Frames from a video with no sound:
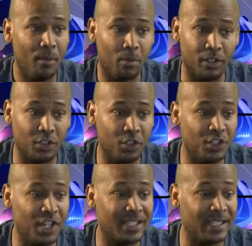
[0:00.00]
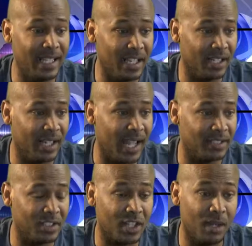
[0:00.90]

Prisca just legalized it.